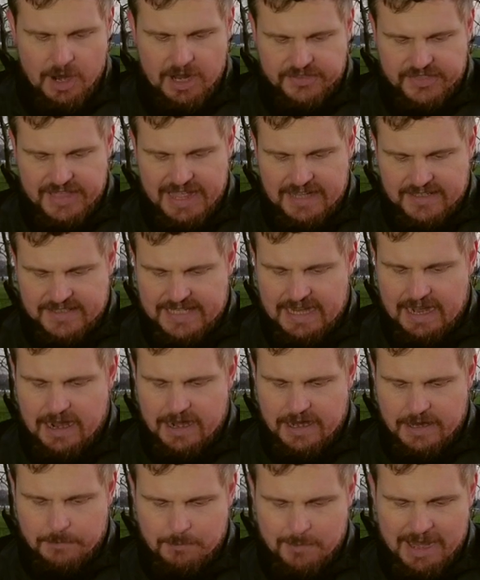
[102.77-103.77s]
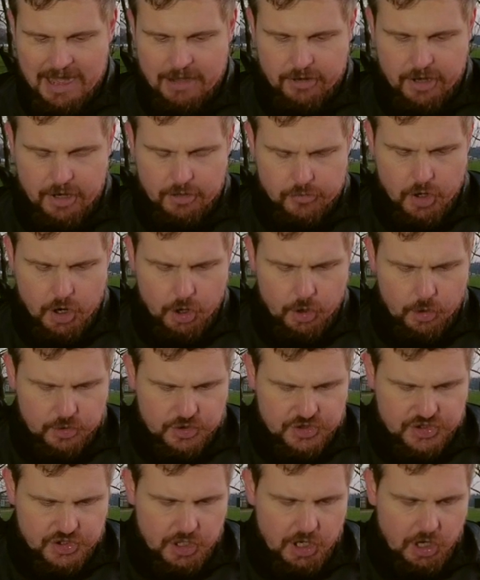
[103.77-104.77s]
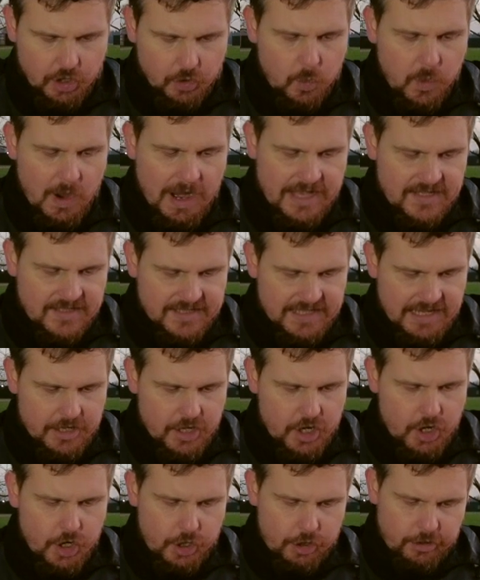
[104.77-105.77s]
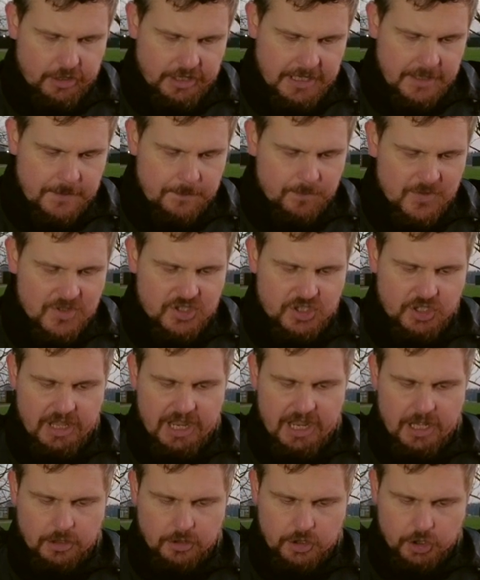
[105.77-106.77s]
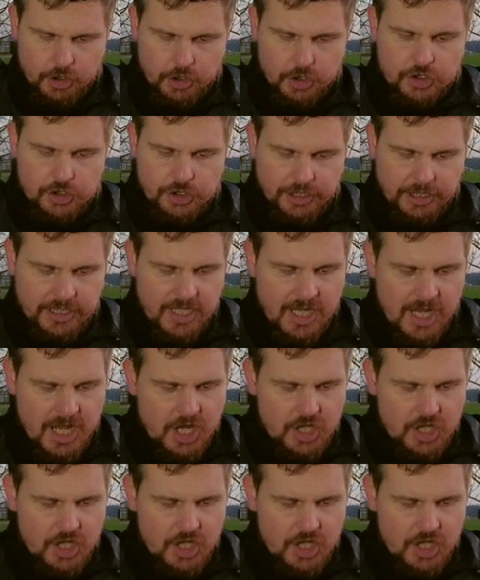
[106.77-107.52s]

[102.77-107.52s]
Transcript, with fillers: at that time Mary arose and went in a hurry to the hill country,